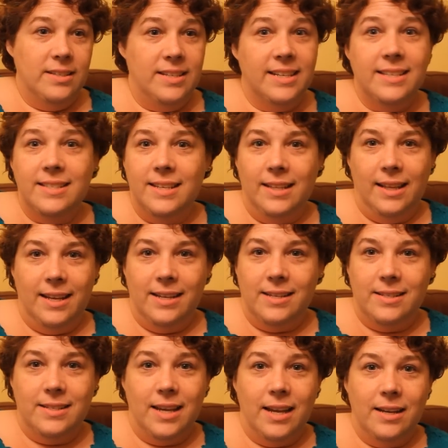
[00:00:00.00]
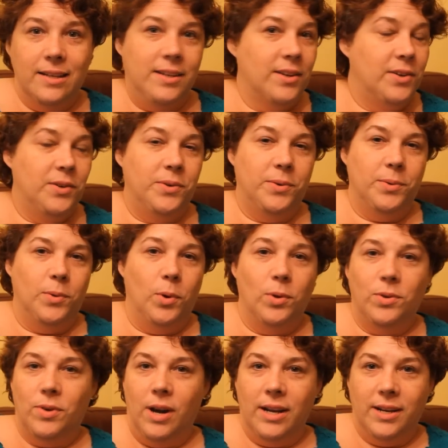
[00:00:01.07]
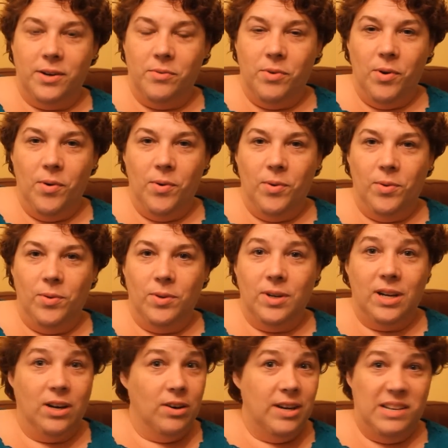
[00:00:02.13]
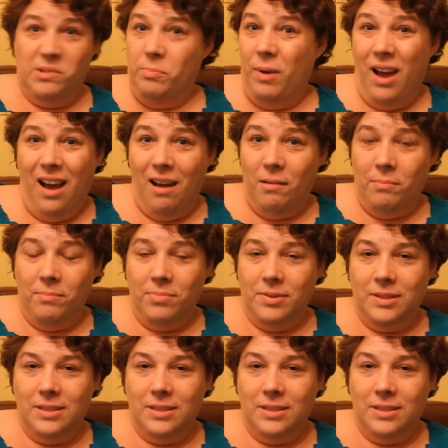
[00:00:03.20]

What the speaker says: Dixieland, Zydeco, old rock and roll, current pop.